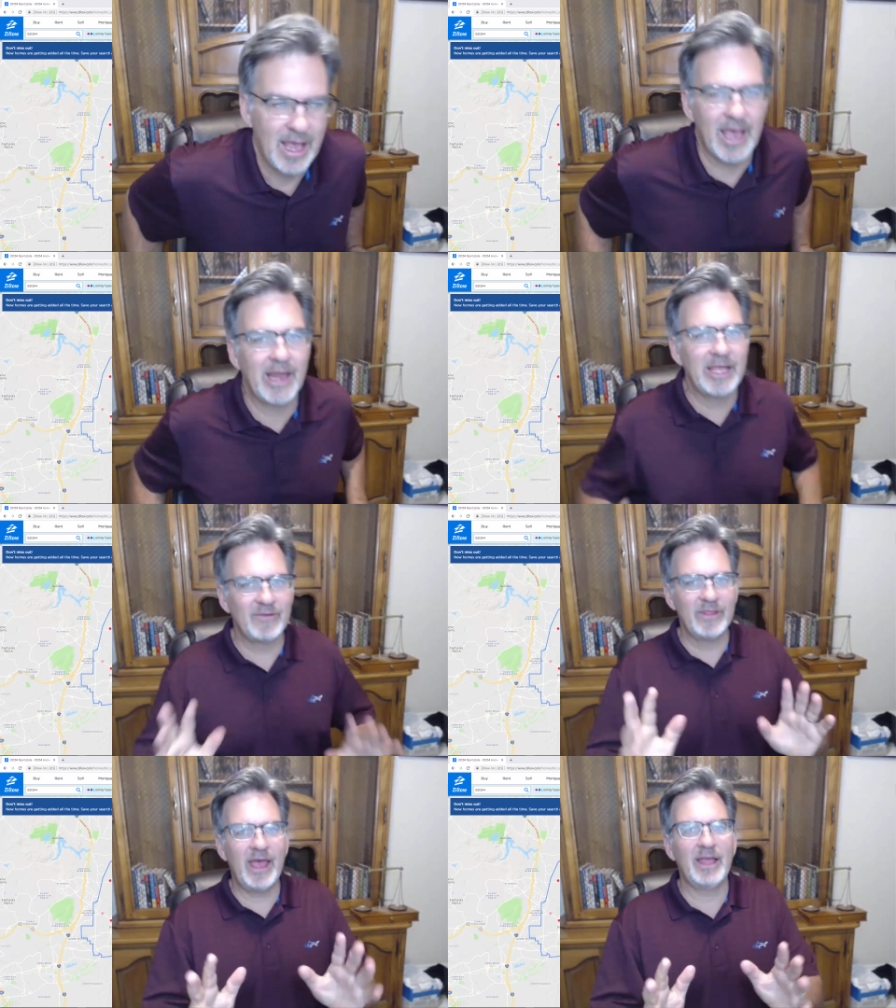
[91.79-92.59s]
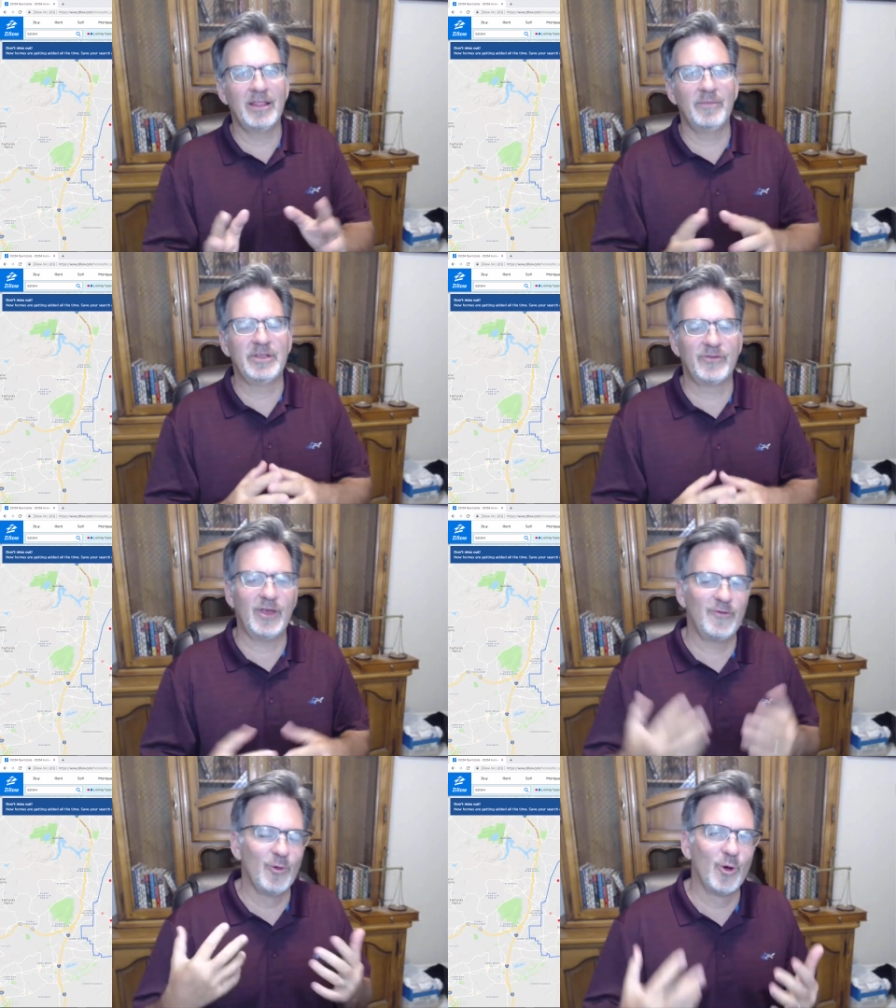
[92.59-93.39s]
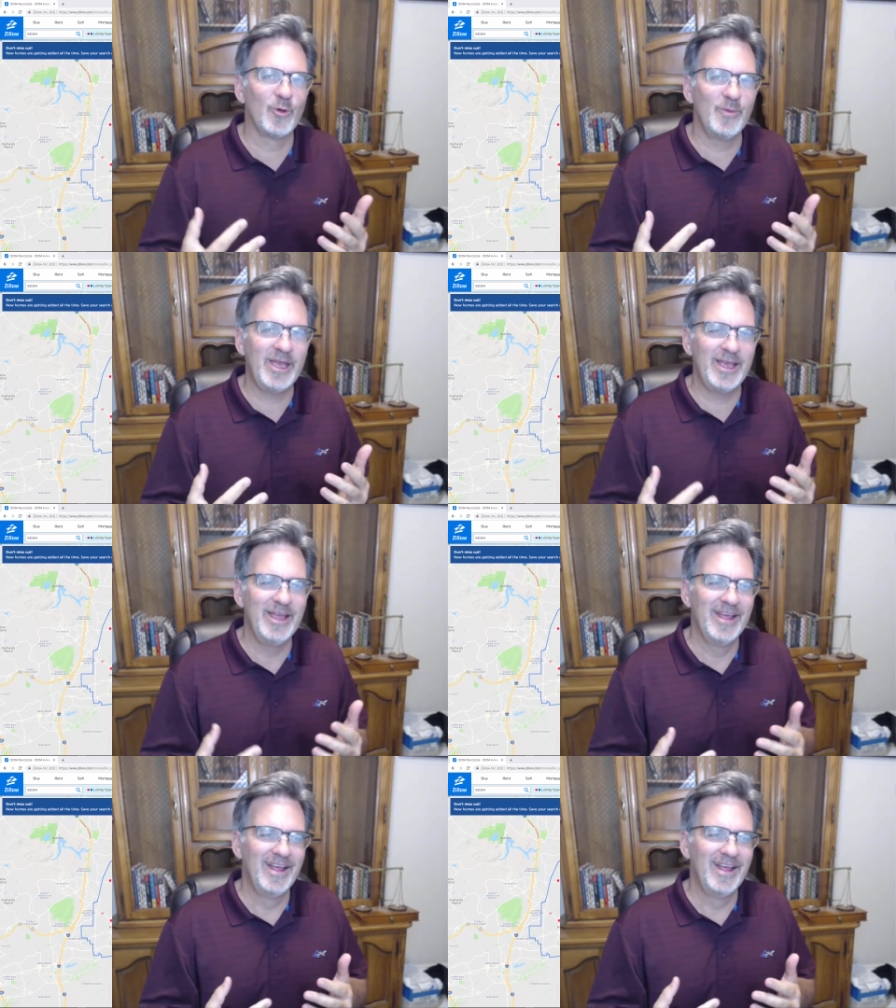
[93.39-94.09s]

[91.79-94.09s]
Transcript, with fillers: And even then, let me just say, if you work with me